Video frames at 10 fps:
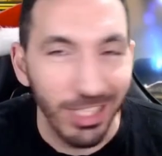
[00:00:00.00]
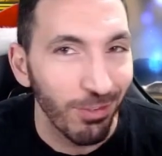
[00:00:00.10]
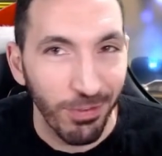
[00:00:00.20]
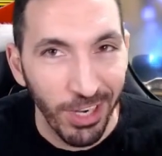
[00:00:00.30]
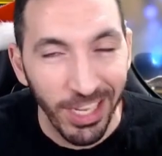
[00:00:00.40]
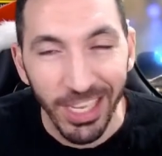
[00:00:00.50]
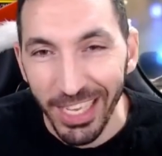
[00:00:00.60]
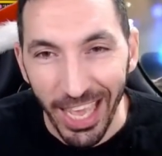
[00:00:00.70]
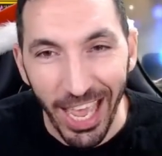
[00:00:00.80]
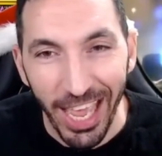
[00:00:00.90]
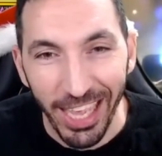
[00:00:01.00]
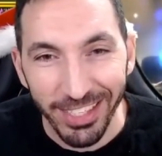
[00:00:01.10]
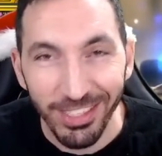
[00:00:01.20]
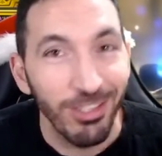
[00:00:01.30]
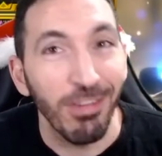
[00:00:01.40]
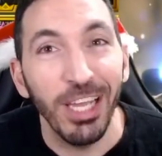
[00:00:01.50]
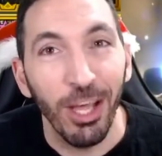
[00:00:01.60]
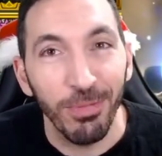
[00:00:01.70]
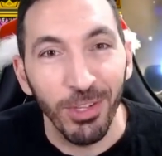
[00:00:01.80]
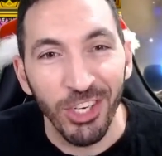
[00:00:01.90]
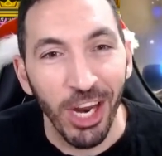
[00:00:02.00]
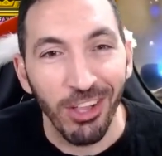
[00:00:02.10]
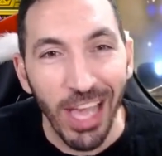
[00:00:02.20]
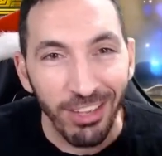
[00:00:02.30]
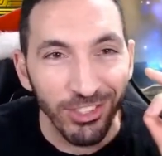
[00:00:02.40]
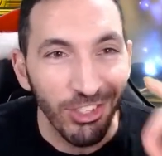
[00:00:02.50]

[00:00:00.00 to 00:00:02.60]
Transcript: It's free and you definitely help the channel out.